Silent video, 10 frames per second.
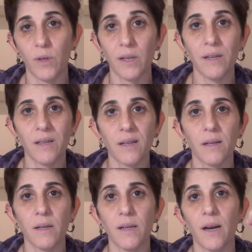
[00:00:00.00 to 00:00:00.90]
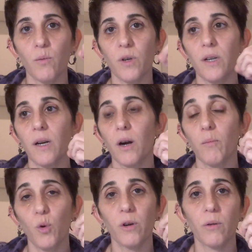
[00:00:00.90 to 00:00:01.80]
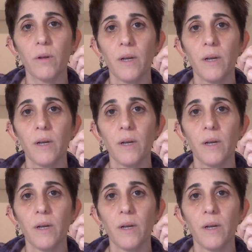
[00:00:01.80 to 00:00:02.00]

realistically, that we are mortal.